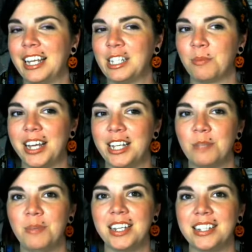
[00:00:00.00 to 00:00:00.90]
plays
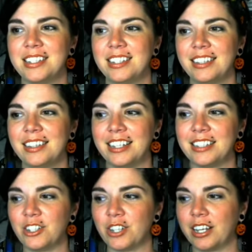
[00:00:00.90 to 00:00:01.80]
because that's
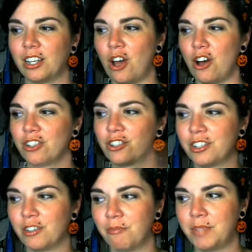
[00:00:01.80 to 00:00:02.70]
such like a long stretch
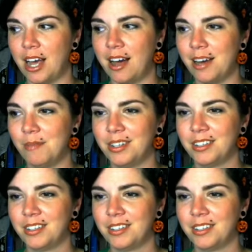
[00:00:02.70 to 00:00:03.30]
of time